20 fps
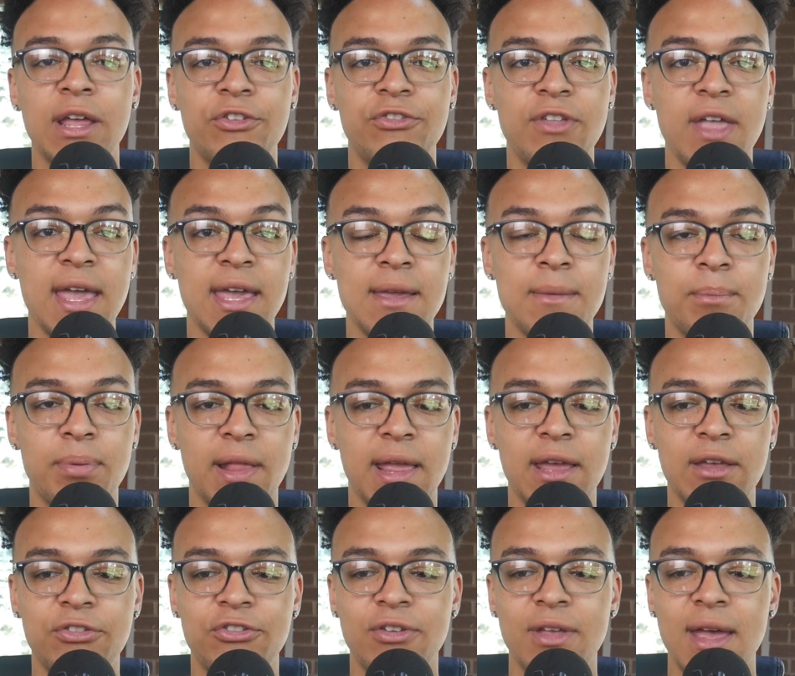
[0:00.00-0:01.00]
is taking
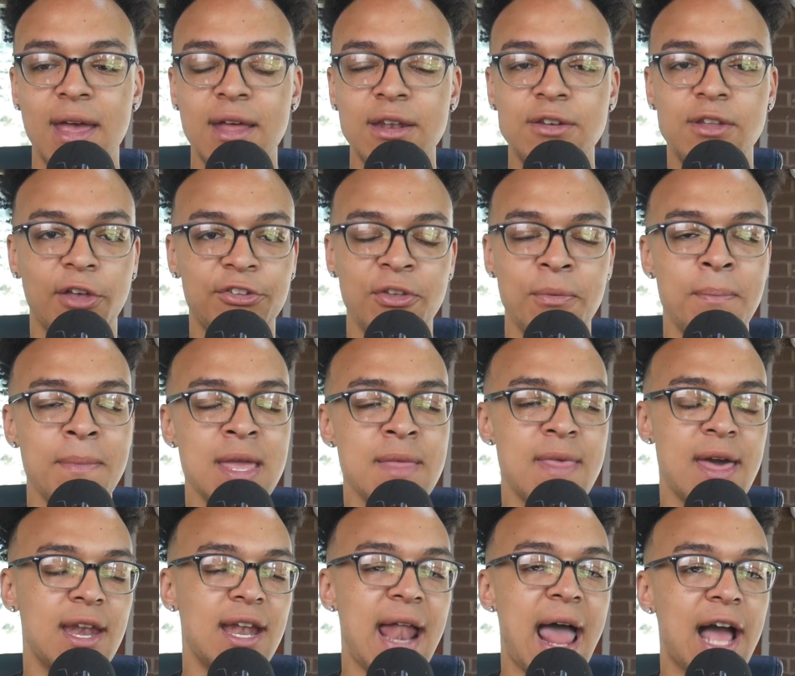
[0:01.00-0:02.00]
place, doesn't mean
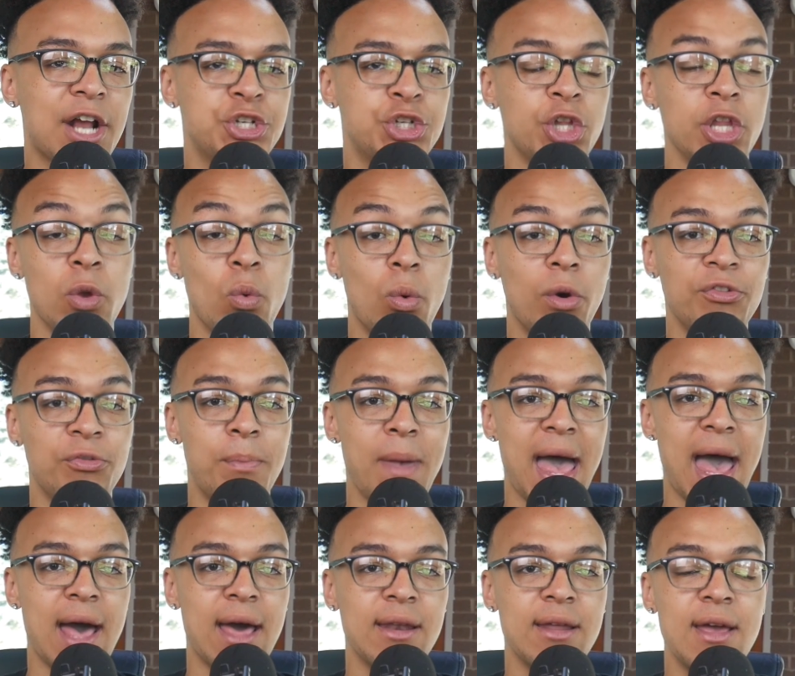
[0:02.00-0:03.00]
that it actually was
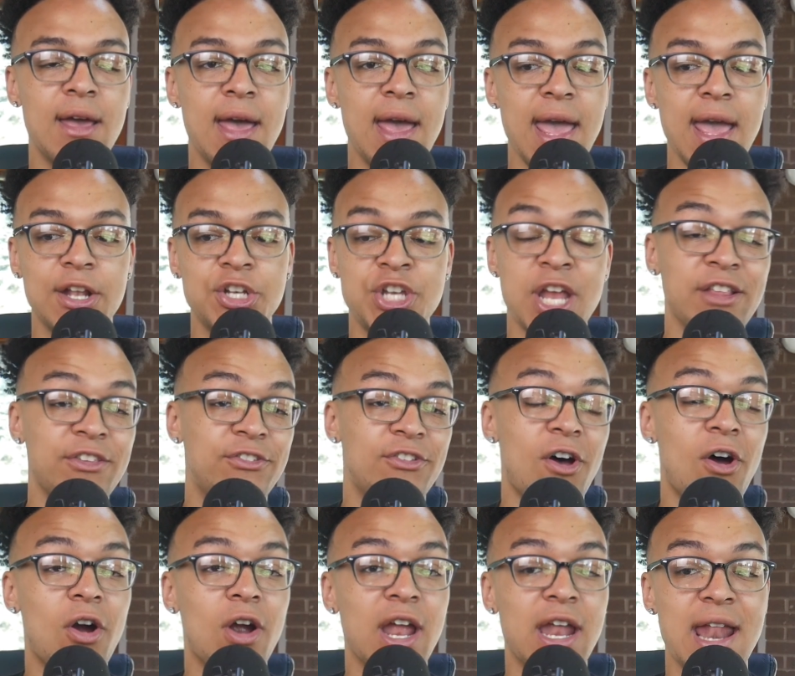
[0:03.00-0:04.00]
bad. Chances
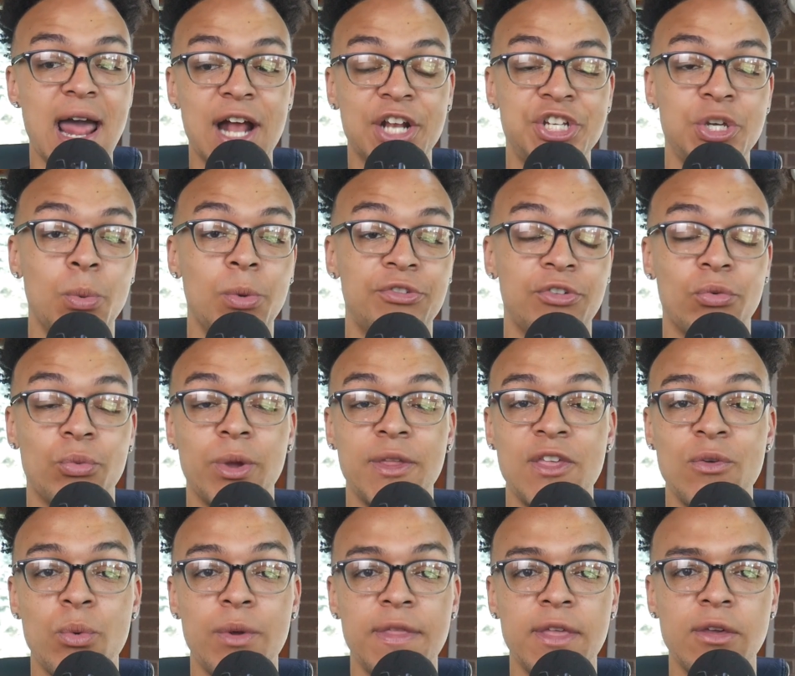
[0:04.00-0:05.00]
are it actually was a really,
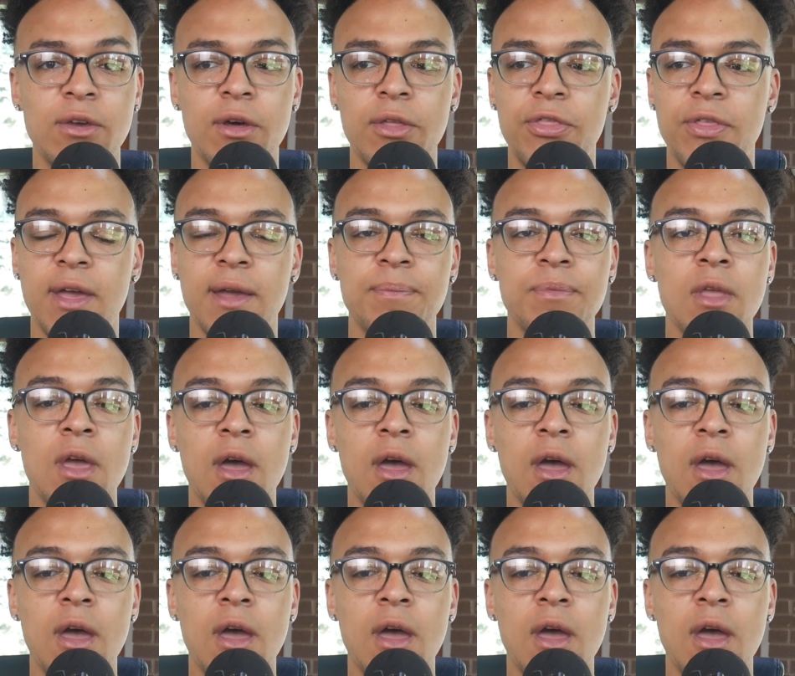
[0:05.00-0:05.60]
really good thing.